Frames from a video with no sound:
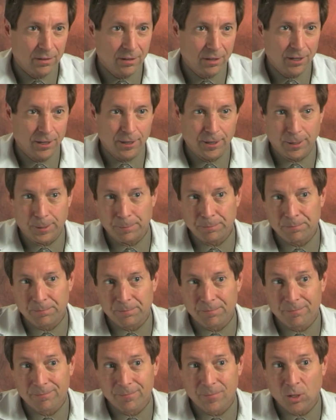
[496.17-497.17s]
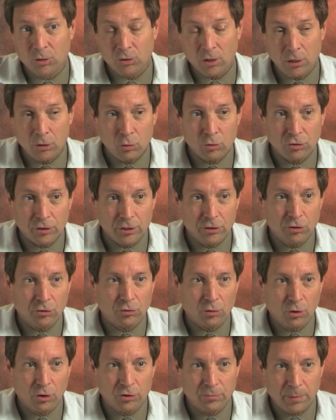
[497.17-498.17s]
So I usually
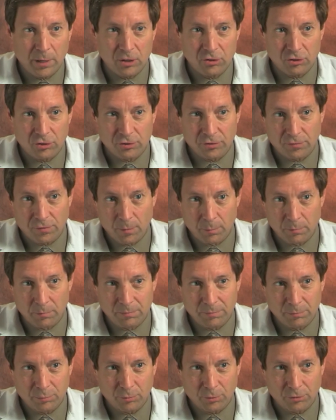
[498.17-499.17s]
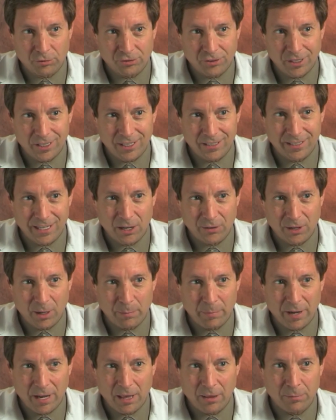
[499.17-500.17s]
discourage patients from proceeding down
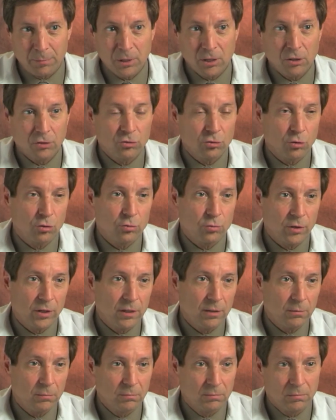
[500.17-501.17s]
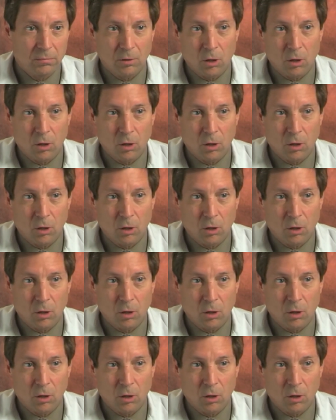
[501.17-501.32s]
that path because surgery,